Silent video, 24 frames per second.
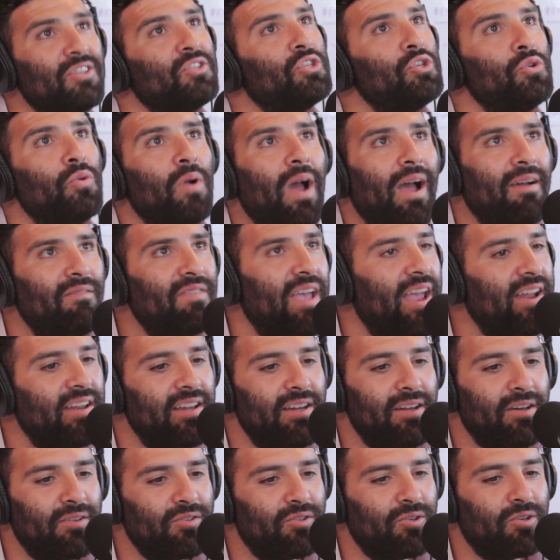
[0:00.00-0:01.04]
do you have
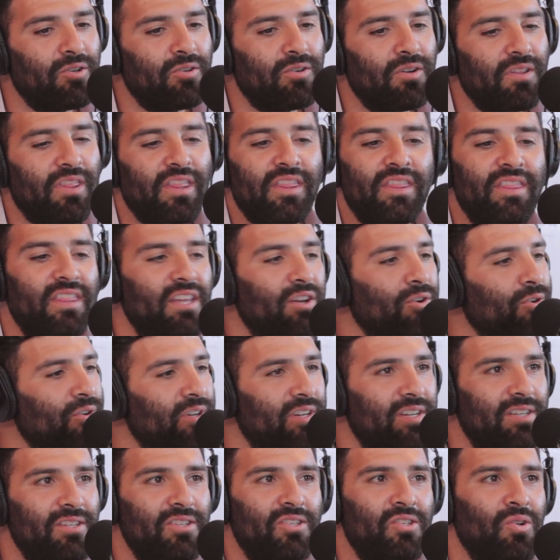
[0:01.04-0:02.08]
any other
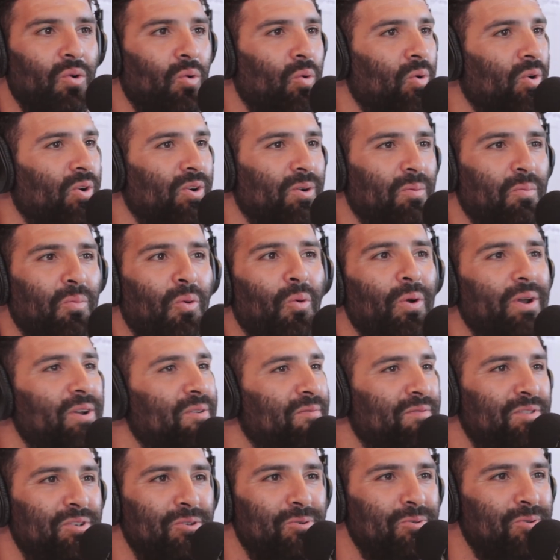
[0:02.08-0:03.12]
theories or point of
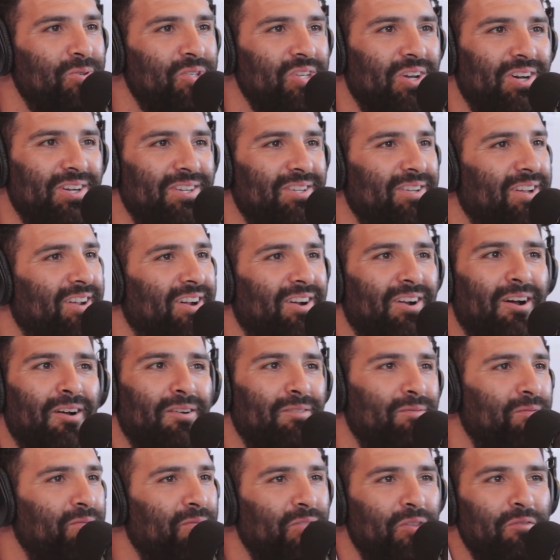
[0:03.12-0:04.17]
views
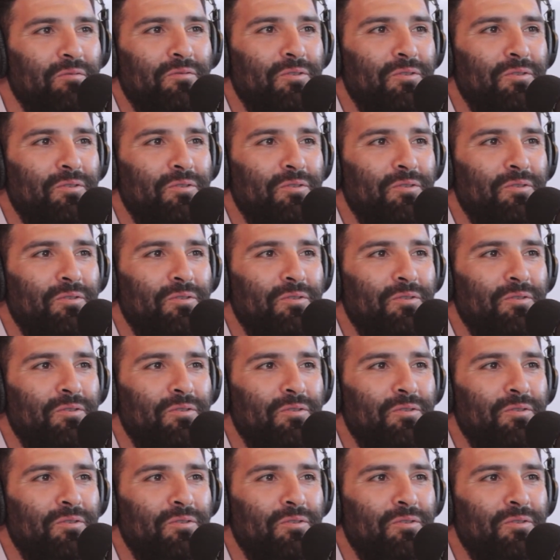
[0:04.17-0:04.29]
on the